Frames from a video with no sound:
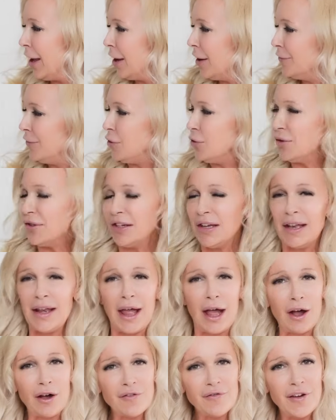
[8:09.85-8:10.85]
if you see
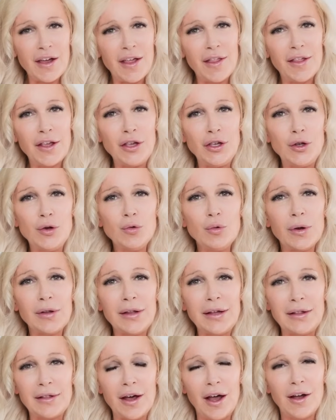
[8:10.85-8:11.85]
an outfit that you
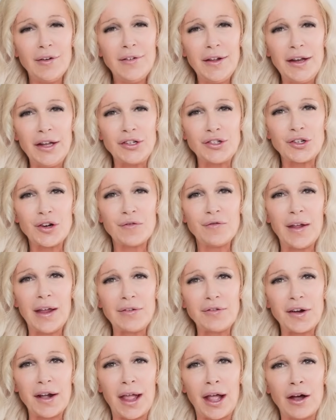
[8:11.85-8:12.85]
really love and it's your
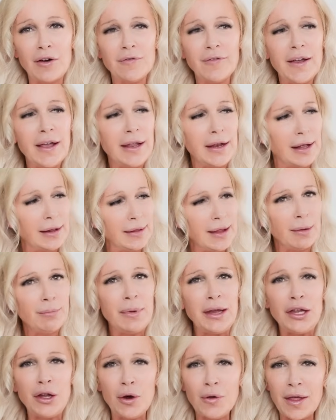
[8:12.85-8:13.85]
favorite outfit, let
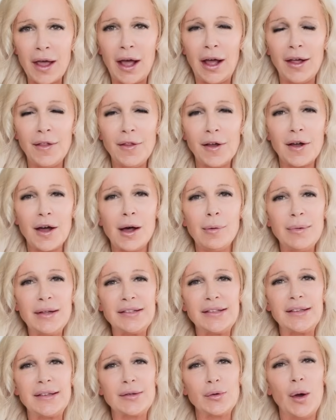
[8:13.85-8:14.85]
me know that in the
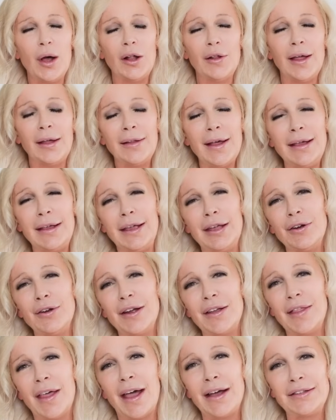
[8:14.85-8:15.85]
comments as well. I like
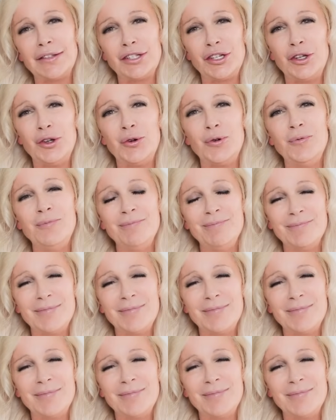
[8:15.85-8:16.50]
hearing that too.